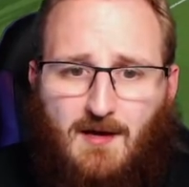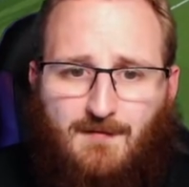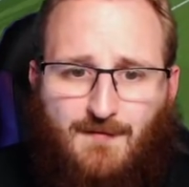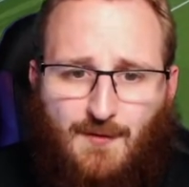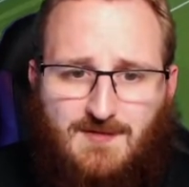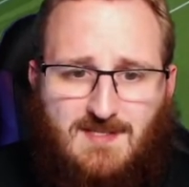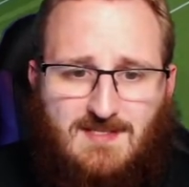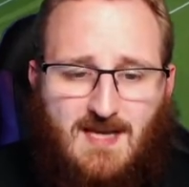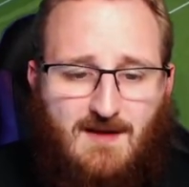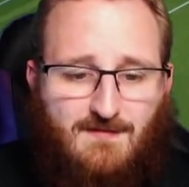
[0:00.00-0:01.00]
Forster
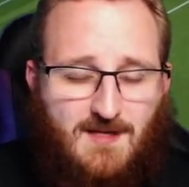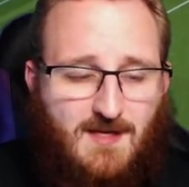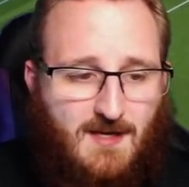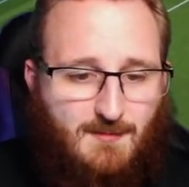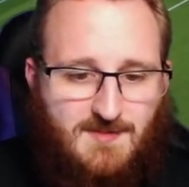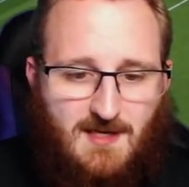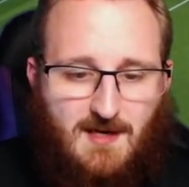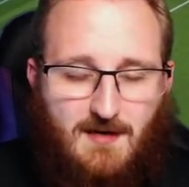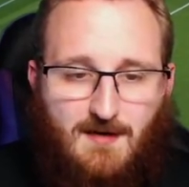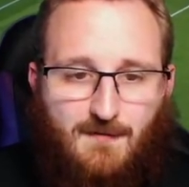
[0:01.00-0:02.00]
saved it. It was then
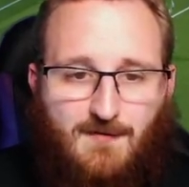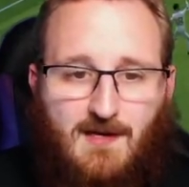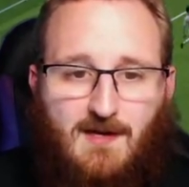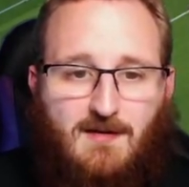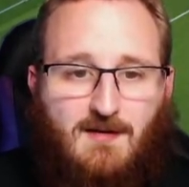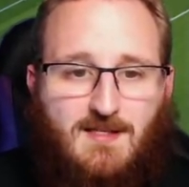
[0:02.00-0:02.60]
cleared off the line.